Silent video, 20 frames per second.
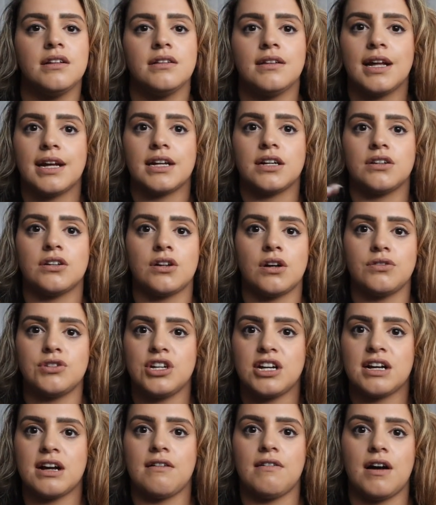like go
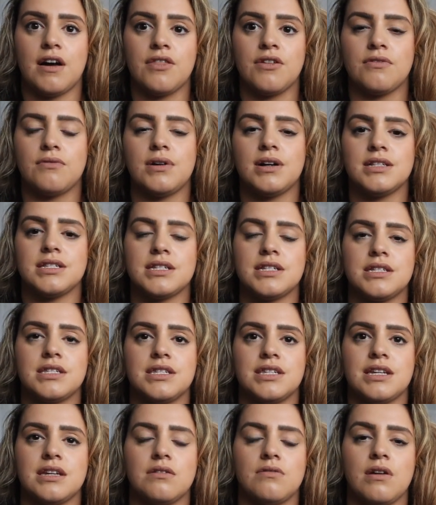check out other ones and
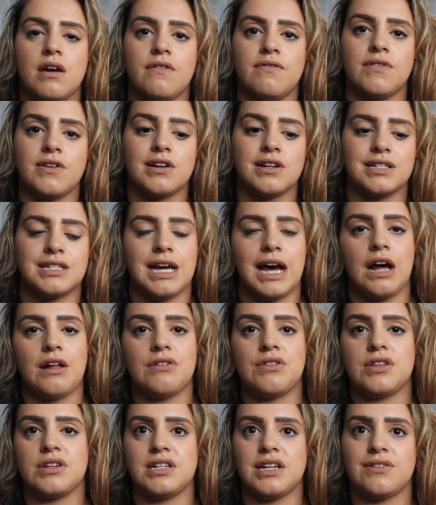see if you could
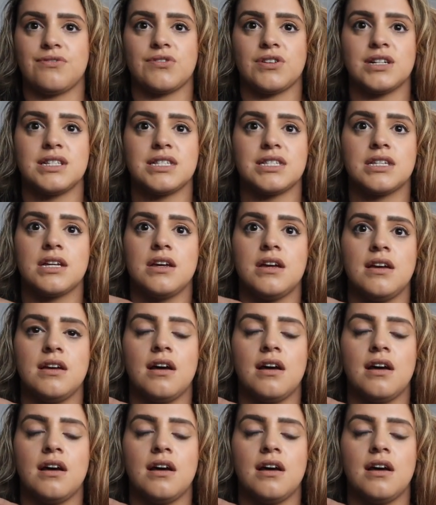tell the difference